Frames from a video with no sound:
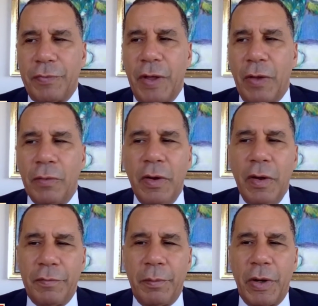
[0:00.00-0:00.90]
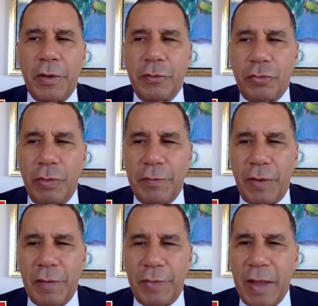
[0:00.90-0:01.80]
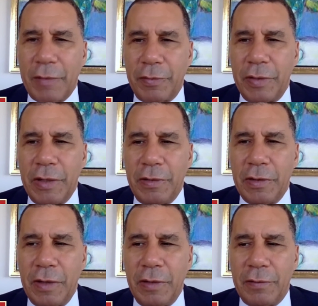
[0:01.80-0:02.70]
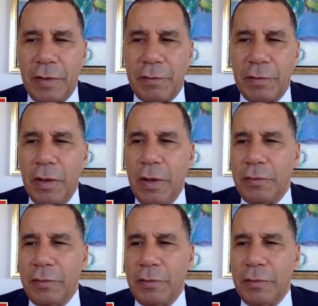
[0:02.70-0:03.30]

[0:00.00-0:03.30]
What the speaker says: fell from 125,000 in 1896